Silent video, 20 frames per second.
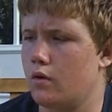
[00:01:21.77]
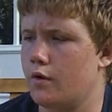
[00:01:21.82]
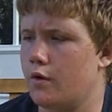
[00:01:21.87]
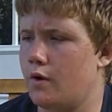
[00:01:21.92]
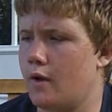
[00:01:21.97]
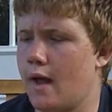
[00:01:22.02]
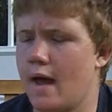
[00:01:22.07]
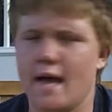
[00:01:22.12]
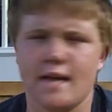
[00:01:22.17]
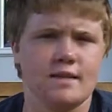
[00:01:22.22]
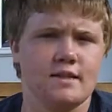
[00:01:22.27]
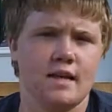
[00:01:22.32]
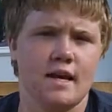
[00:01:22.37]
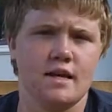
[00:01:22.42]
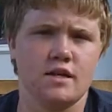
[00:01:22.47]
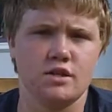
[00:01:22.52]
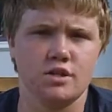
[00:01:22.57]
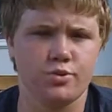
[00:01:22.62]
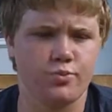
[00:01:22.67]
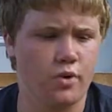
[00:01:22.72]
Your gas
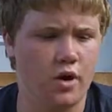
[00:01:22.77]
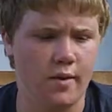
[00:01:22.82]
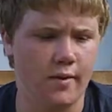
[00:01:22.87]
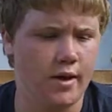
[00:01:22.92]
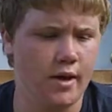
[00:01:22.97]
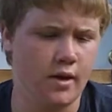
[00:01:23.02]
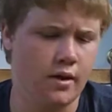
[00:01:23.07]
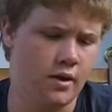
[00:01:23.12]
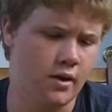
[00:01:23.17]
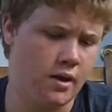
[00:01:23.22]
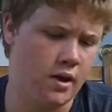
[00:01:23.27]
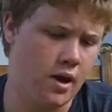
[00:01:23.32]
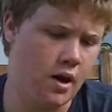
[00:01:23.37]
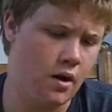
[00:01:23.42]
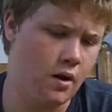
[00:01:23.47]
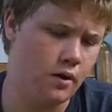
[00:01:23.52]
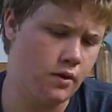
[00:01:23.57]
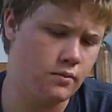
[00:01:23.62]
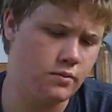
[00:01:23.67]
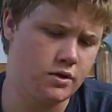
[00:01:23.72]
stations probably ain't going to
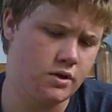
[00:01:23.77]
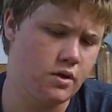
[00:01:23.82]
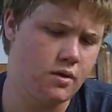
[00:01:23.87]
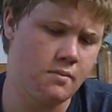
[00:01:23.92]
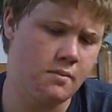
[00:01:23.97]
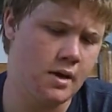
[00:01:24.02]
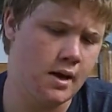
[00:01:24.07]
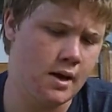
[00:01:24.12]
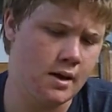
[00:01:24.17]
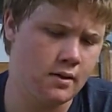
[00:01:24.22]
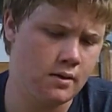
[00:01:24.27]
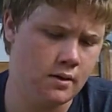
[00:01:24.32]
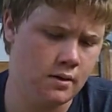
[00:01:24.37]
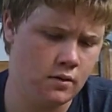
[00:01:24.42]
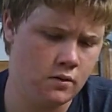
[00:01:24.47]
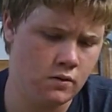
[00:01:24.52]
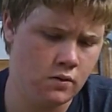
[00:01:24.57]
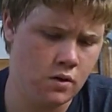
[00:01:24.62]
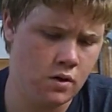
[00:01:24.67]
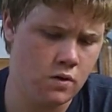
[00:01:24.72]
carry them, some might, I
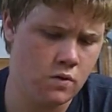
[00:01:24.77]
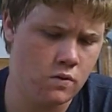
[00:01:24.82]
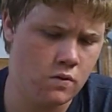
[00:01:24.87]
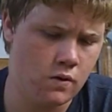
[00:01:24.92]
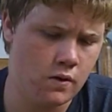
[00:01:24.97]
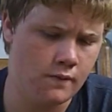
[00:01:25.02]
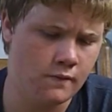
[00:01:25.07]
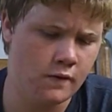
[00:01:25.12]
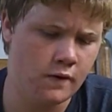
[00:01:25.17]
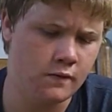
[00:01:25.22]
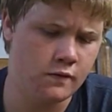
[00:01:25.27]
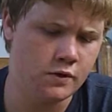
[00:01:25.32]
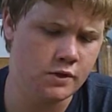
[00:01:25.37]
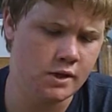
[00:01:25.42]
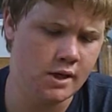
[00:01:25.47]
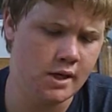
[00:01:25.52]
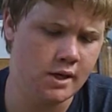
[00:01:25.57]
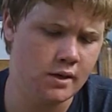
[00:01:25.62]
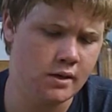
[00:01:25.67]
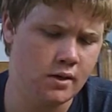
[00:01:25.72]
don't know, I've never
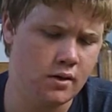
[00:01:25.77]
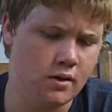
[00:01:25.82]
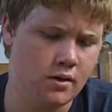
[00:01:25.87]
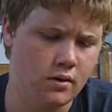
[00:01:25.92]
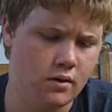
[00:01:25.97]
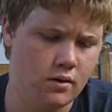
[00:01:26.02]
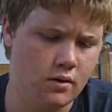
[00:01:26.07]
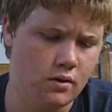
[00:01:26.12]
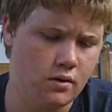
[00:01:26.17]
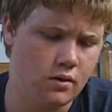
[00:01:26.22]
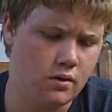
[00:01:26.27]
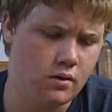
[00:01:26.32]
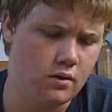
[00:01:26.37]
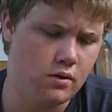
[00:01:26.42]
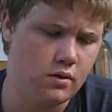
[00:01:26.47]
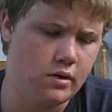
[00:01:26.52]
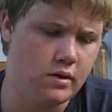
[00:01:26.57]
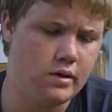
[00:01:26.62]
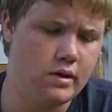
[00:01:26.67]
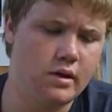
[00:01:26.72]
checked.
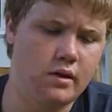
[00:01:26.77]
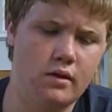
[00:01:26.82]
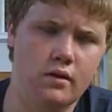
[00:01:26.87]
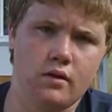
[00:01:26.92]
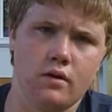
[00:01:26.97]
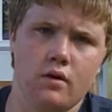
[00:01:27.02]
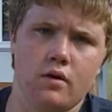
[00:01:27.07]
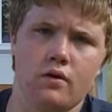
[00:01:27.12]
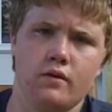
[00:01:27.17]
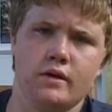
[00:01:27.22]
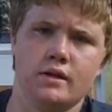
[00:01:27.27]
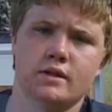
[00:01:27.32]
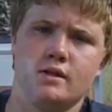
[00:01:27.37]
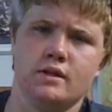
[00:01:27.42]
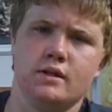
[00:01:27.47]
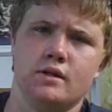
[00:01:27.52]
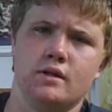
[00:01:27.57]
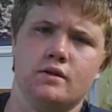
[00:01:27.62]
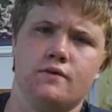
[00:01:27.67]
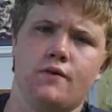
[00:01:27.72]
And all this
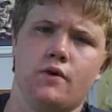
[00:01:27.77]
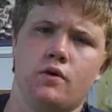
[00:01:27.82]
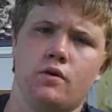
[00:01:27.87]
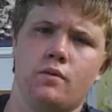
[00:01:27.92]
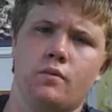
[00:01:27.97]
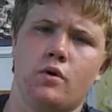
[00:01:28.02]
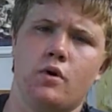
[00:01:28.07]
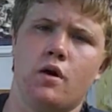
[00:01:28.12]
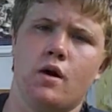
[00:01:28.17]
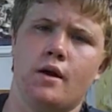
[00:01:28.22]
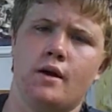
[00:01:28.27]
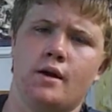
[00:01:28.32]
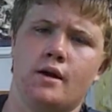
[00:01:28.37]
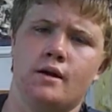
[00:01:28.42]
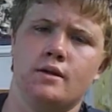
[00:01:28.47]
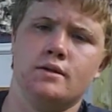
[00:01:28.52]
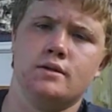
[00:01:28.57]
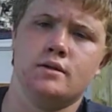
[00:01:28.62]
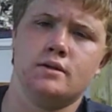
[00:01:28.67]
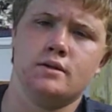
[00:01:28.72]
is for our
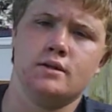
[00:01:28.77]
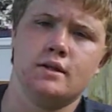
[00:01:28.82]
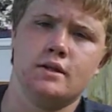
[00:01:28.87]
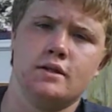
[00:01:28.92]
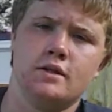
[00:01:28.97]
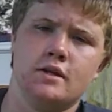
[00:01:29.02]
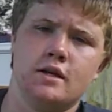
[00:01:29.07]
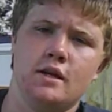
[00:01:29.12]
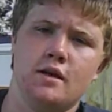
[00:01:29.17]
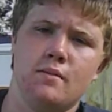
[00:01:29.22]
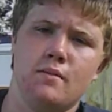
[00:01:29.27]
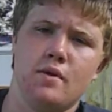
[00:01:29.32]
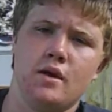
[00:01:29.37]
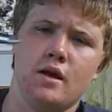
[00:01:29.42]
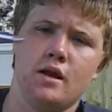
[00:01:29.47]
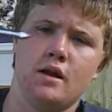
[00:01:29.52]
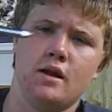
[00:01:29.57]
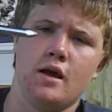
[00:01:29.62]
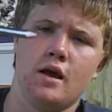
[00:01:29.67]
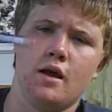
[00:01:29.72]
broadheads is a
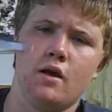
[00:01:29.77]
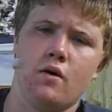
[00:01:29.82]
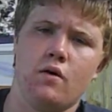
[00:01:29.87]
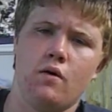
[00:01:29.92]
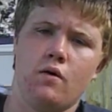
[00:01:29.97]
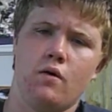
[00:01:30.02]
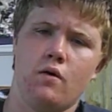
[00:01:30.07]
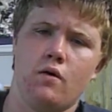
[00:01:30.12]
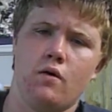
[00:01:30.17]
16-penny nail.